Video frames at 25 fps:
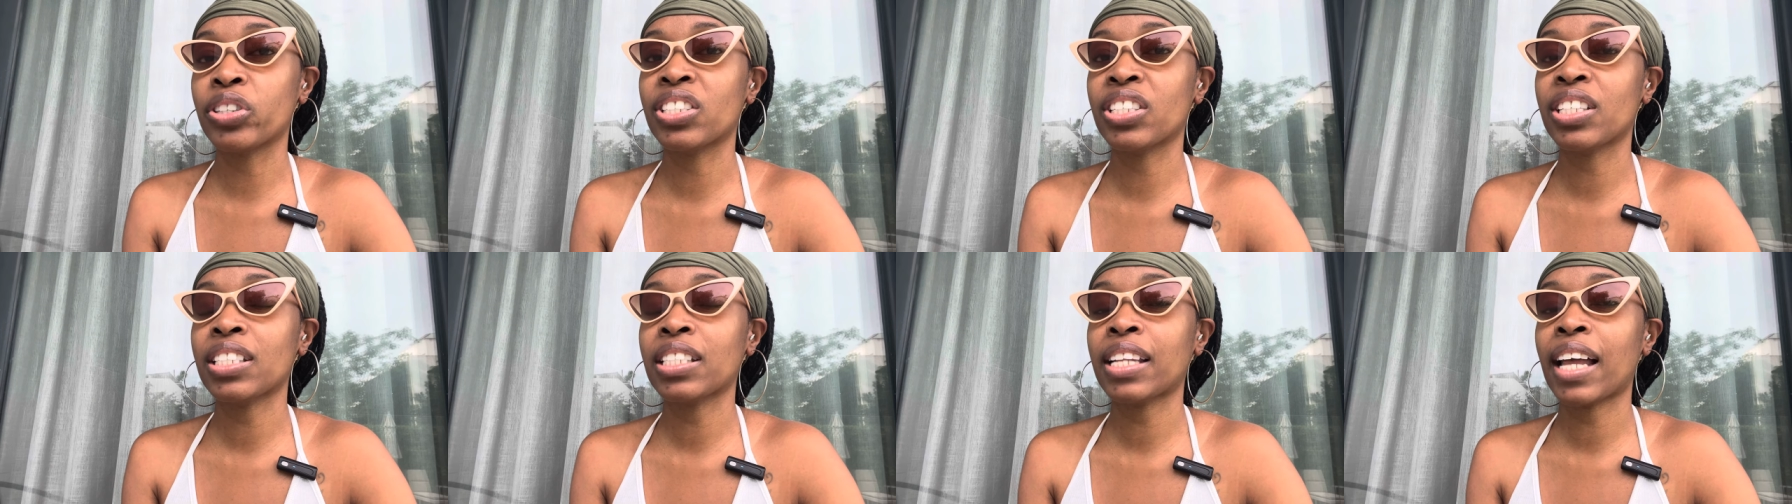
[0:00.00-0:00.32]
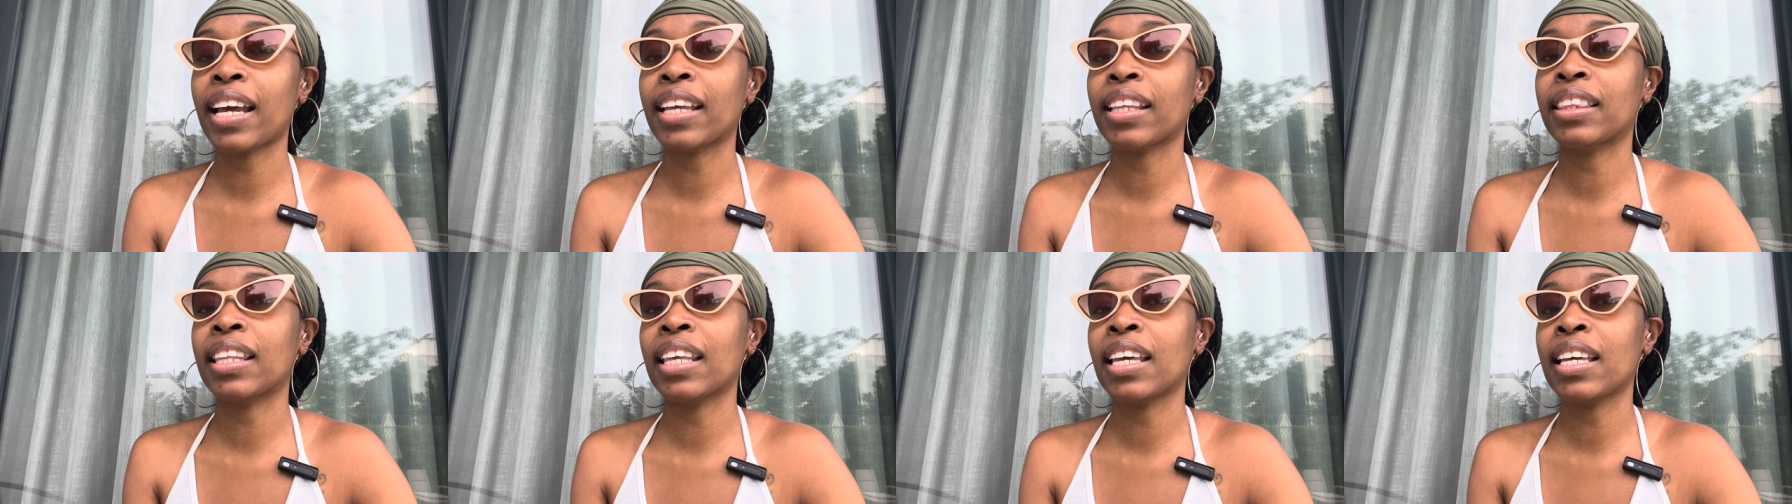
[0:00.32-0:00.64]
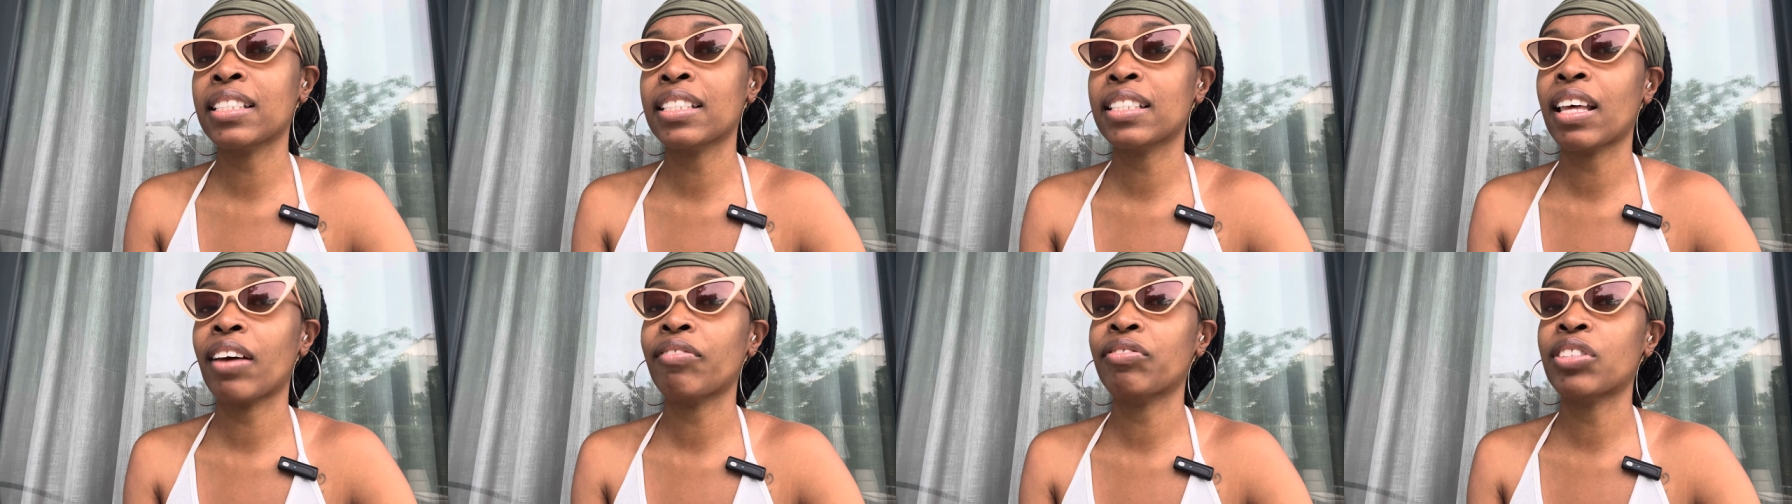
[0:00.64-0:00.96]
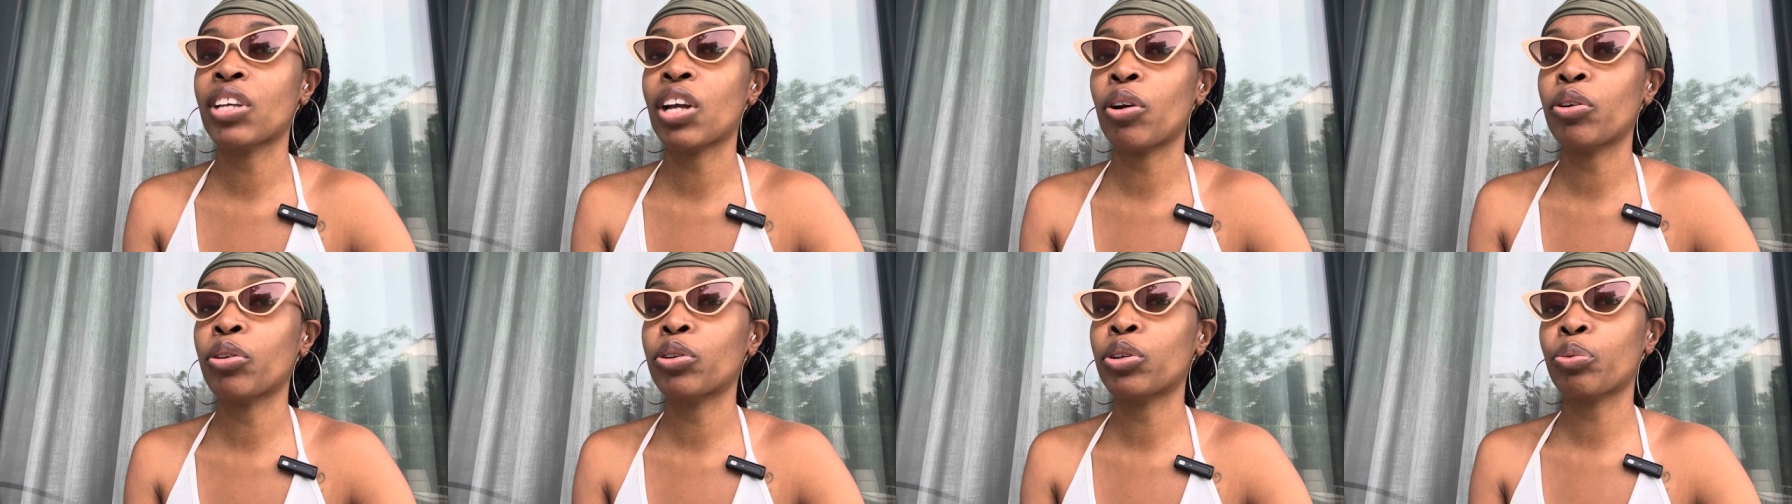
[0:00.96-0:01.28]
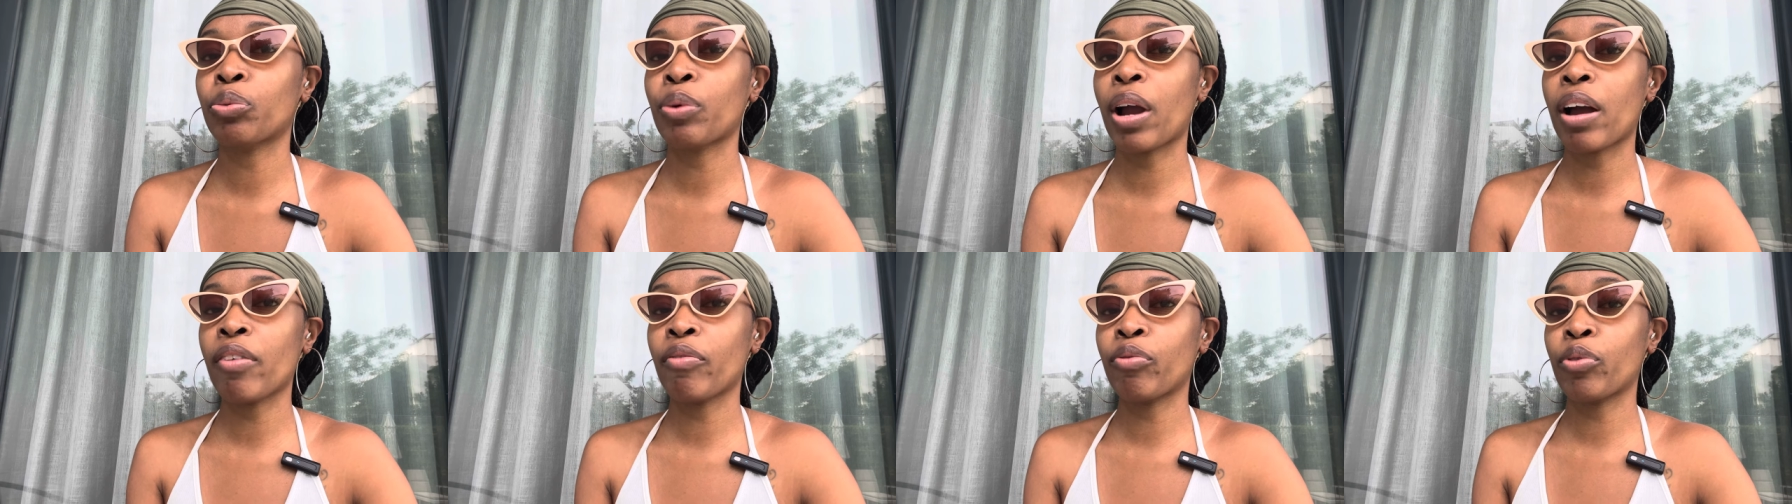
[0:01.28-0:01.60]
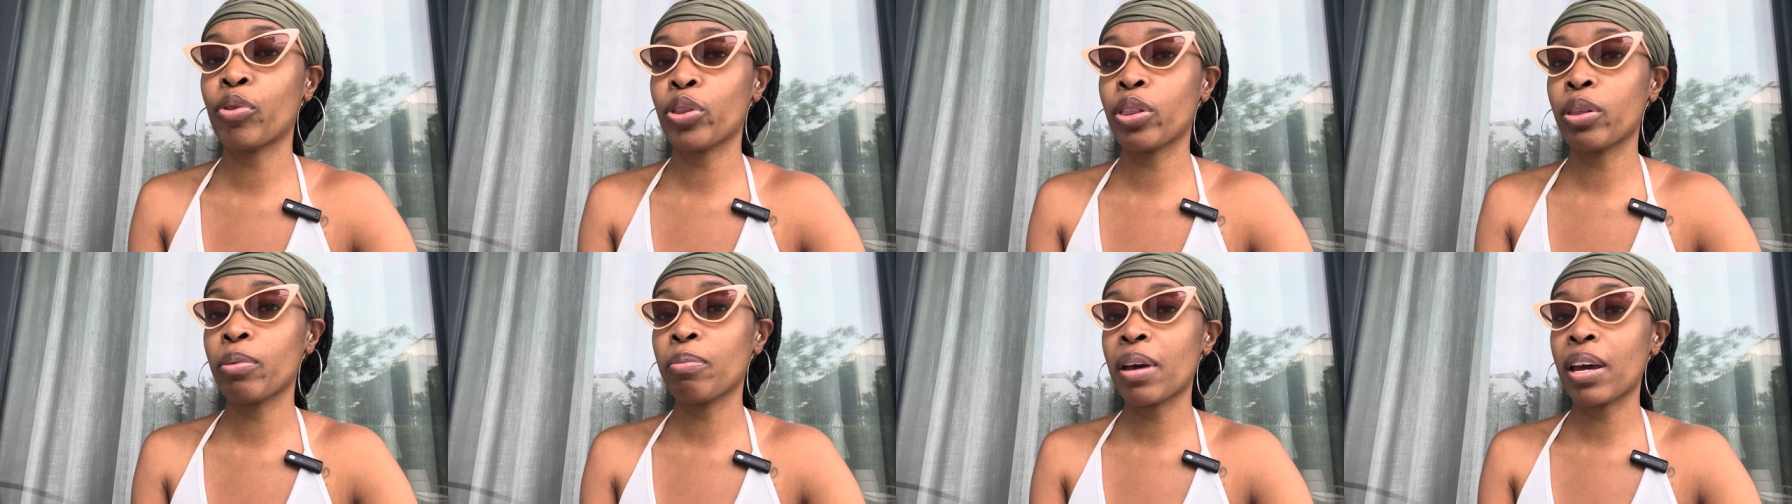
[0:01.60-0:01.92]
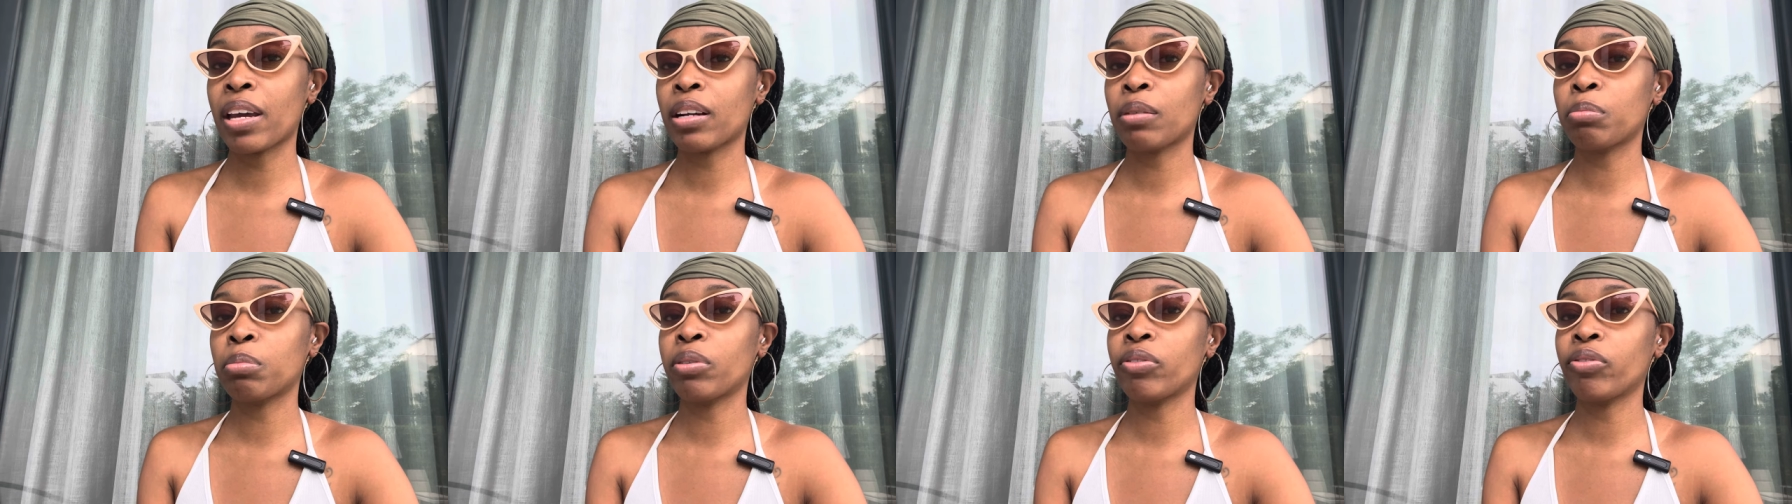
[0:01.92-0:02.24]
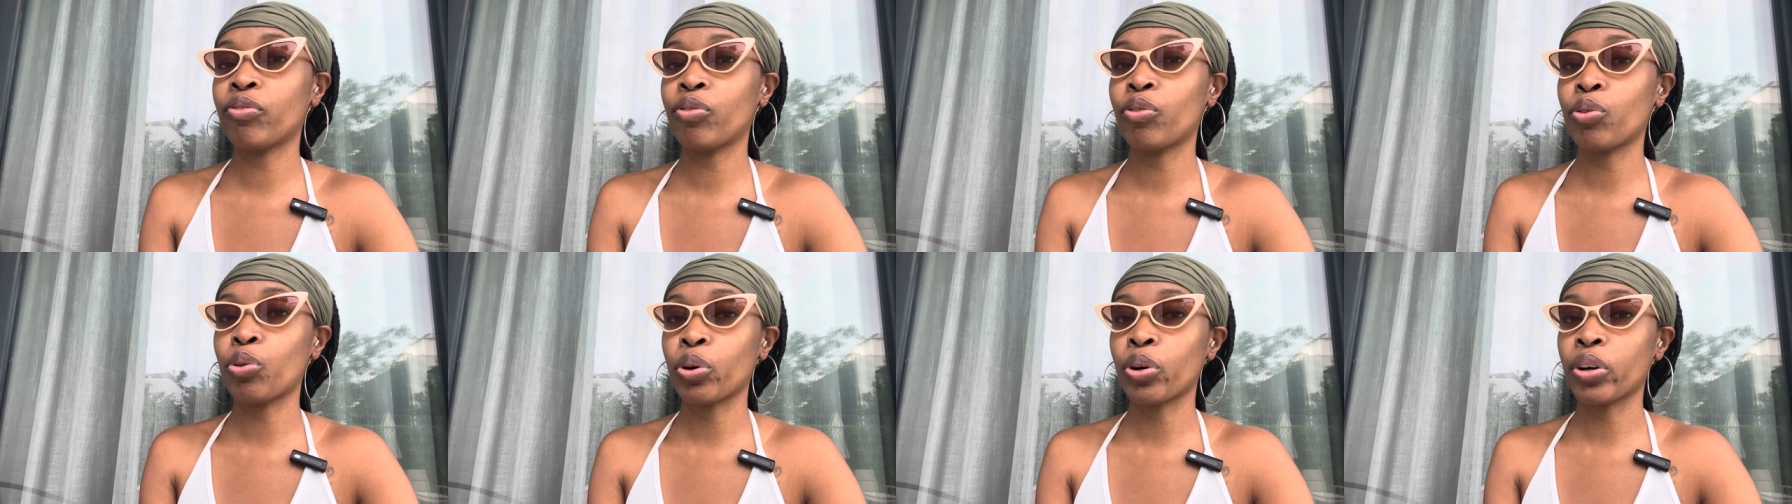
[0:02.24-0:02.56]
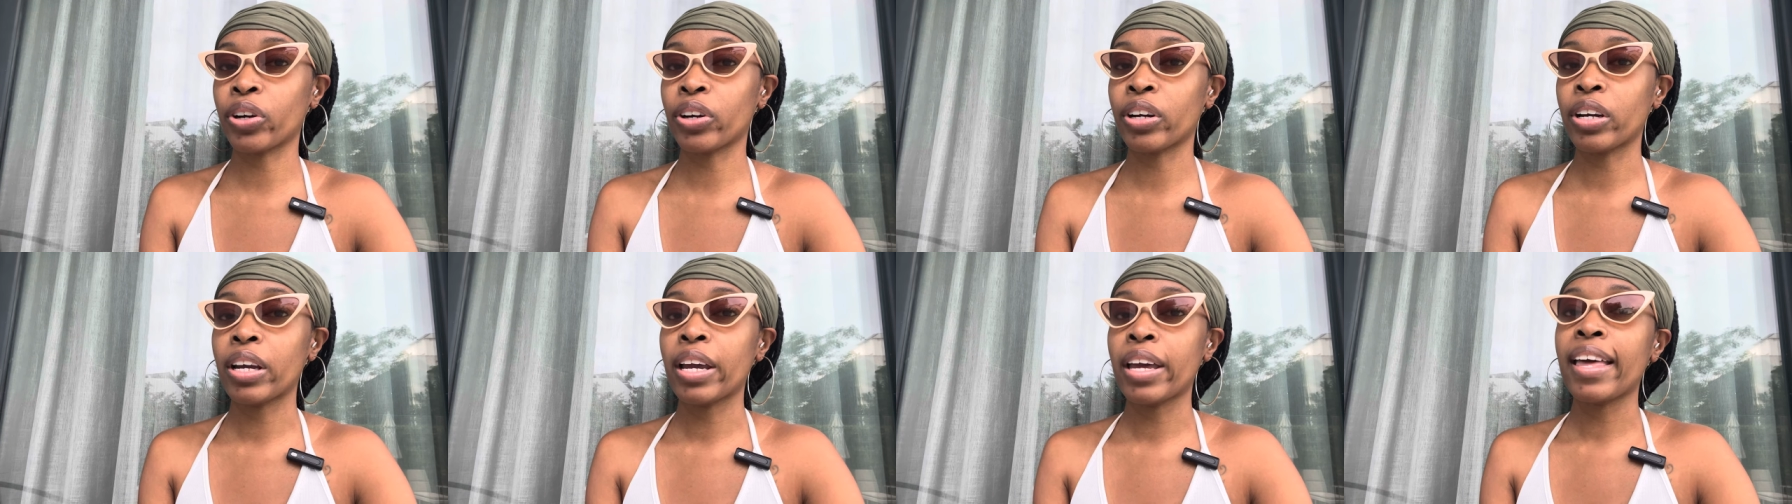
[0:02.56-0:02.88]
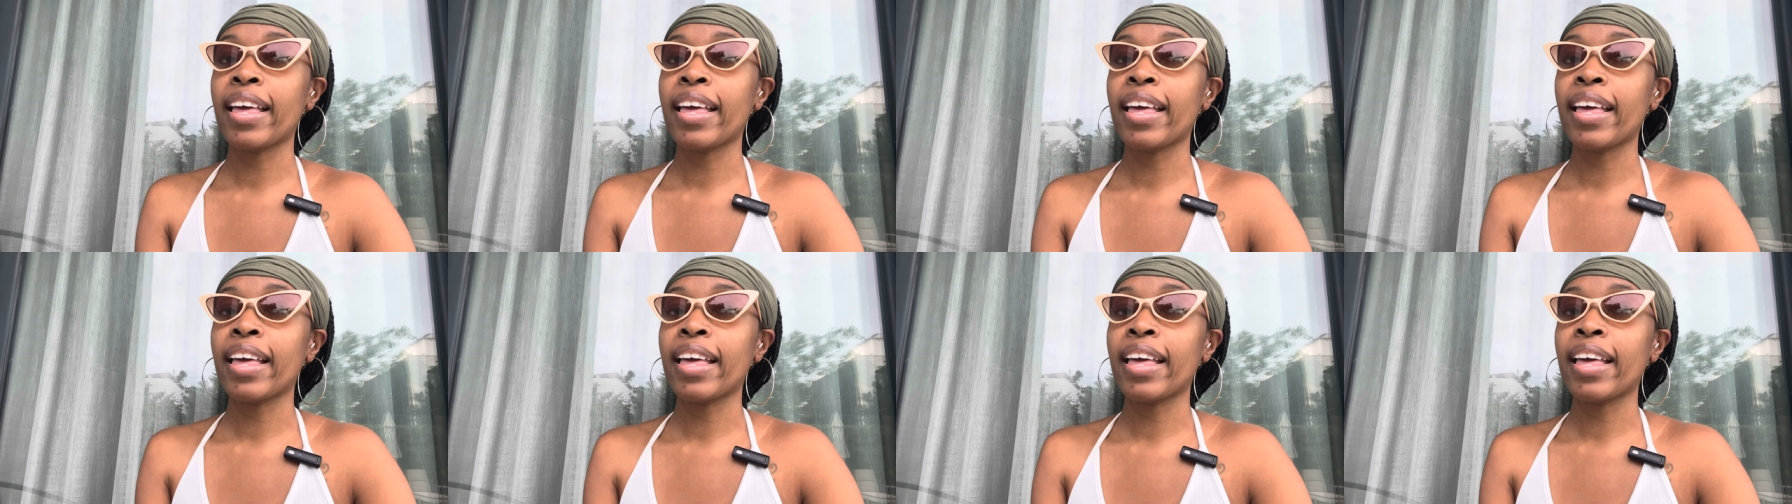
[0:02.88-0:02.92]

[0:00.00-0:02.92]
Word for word: just like things have turned around for the better before,